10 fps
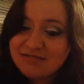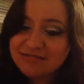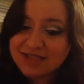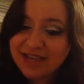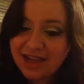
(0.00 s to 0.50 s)

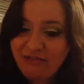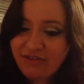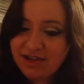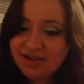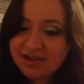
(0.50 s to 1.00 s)

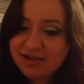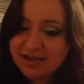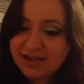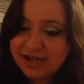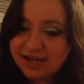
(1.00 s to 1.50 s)
recover
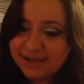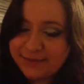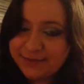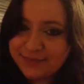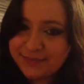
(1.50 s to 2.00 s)

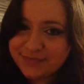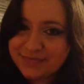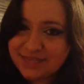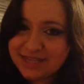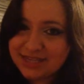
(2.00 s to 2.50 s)
um,
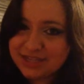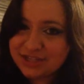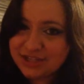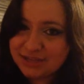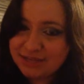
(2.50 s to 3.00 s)
the
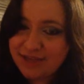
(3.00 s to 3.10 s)
ship